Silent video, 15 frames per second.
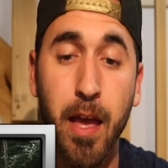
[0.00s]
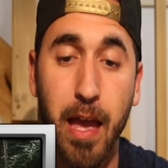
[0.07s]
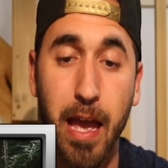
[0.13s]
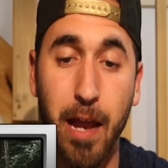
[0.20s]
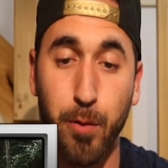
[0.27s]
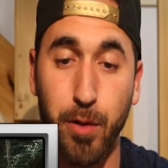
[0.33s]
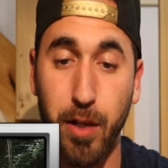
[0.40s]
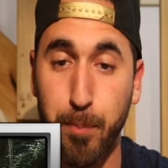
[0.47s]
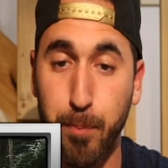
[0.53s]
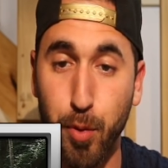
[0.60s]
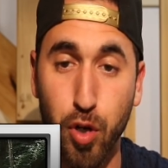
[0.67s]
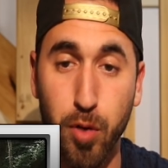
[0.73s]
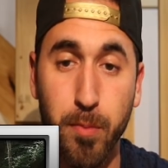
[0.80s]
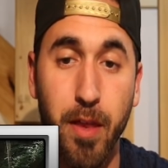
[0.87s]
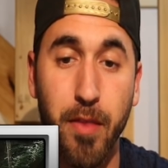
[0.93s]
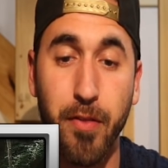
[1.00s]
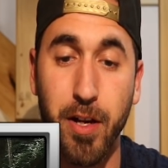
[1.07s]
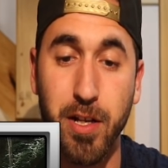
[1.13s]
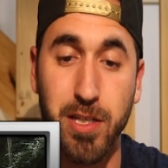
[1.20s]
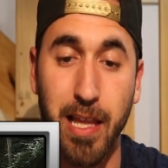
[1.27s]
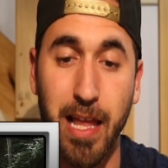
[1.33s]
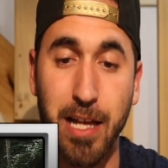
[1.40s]
And we're like, boom,
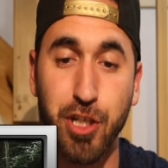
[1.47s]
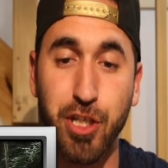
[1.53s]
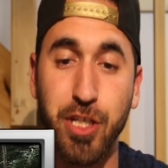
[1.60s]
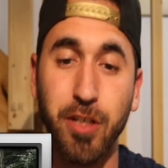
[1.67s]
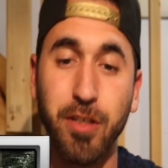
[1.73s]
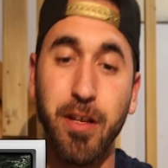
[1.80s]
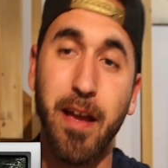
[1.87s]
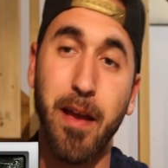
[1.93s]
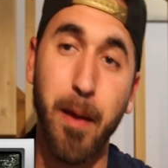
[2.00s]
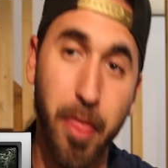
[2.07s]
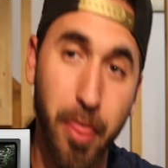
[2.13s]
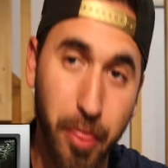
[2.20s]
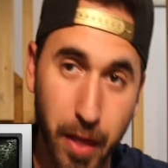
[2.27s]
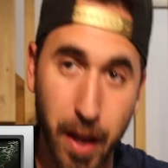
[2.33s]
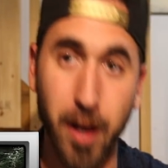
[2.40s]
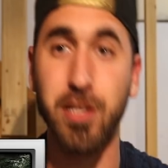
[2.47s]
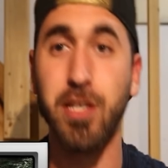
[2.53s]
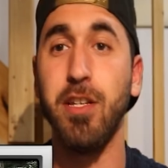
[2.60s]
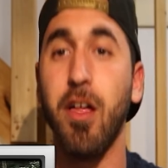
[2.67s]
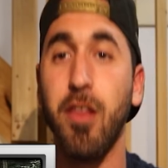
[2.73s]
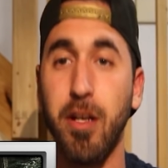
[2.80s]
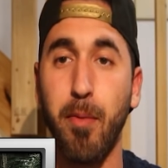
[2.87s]
there's the last shield. There's
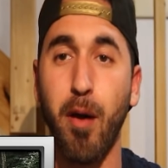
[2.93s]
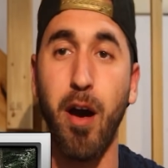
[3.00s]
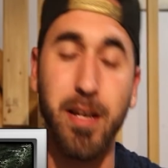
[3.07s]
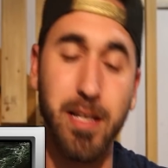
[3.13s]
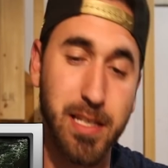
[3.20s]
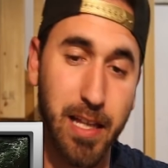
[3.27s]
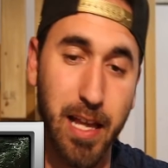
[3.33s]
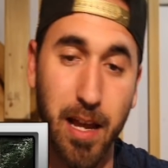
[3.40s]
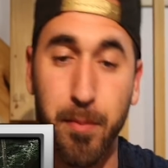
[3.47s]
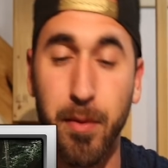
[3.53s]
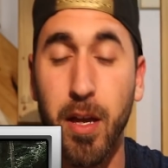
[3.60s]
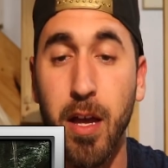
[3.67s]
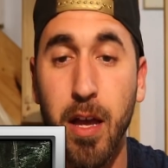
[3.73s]
another Body Slam.